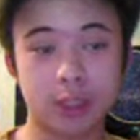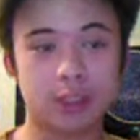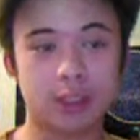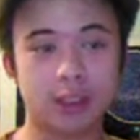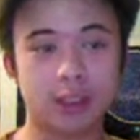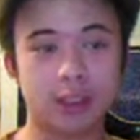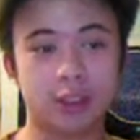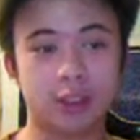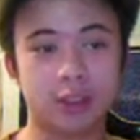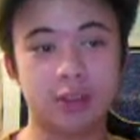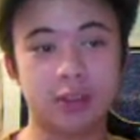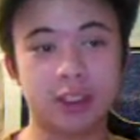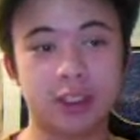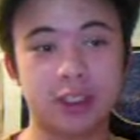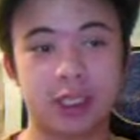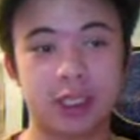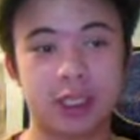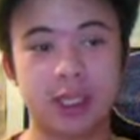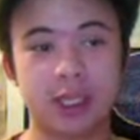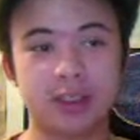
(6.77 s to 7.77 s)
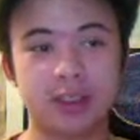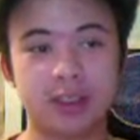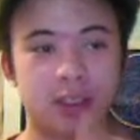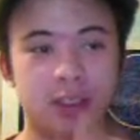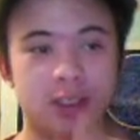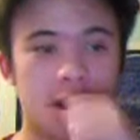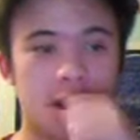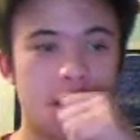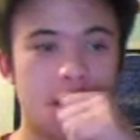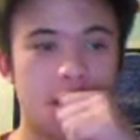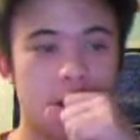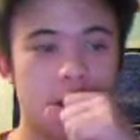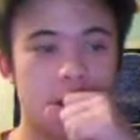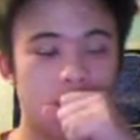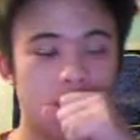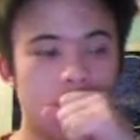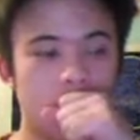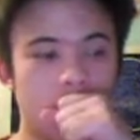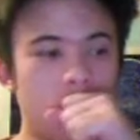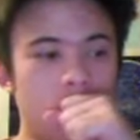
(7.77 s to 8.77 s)
let's do this, guys.
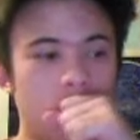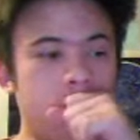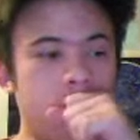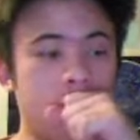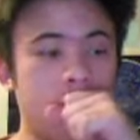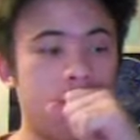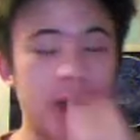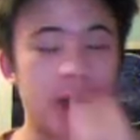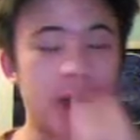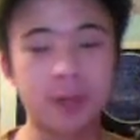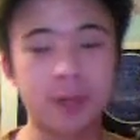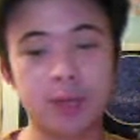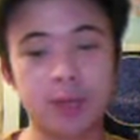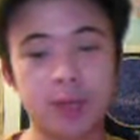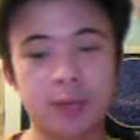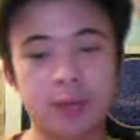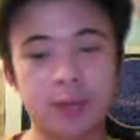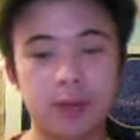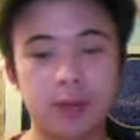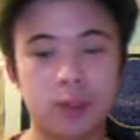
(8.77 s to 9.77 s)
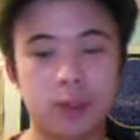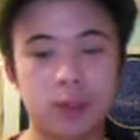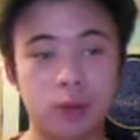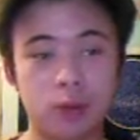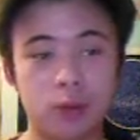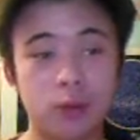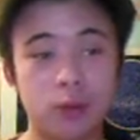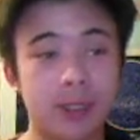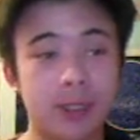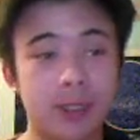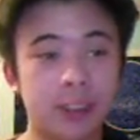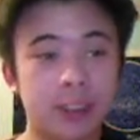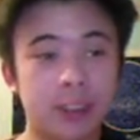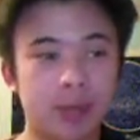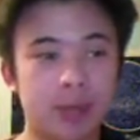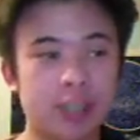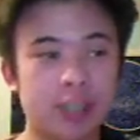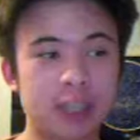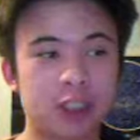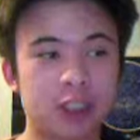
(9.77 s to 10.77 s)
I'm going to preview each
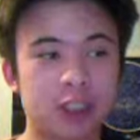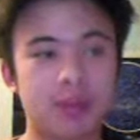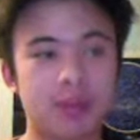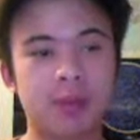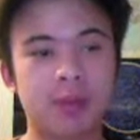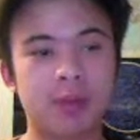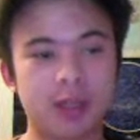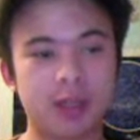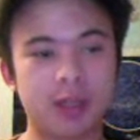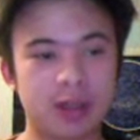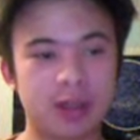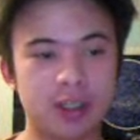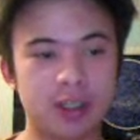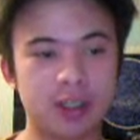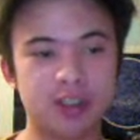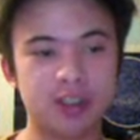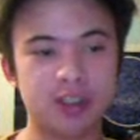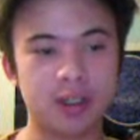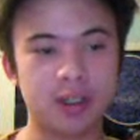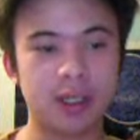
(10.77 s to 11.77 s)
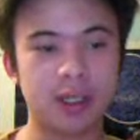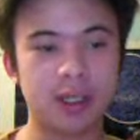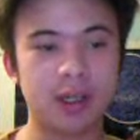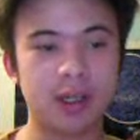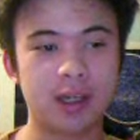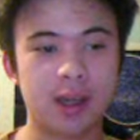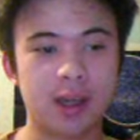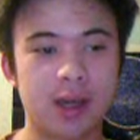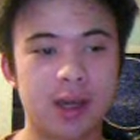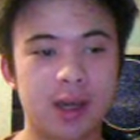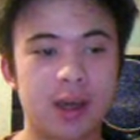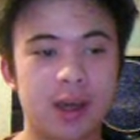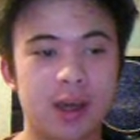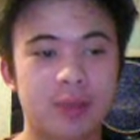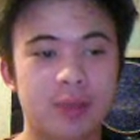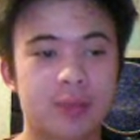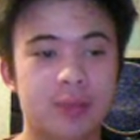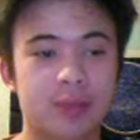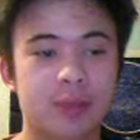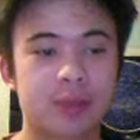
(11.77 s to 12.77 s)
matchup, give my thoughts on it,
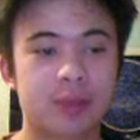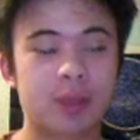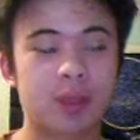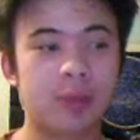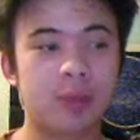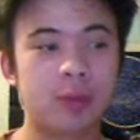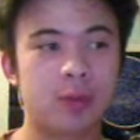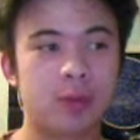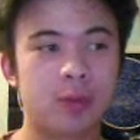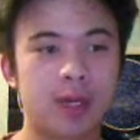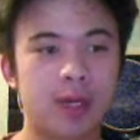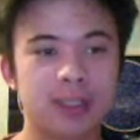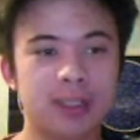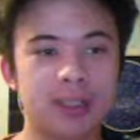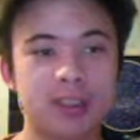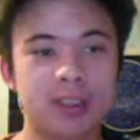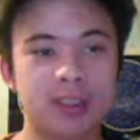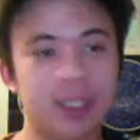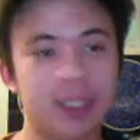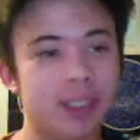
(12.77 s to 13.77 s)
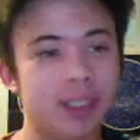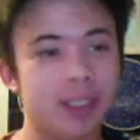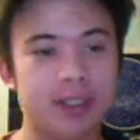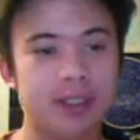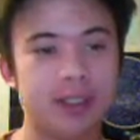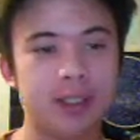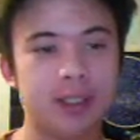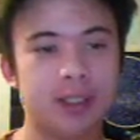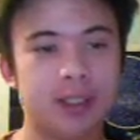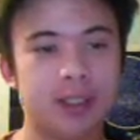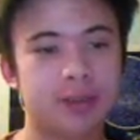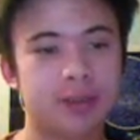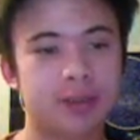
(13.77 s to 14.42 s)
give me what I see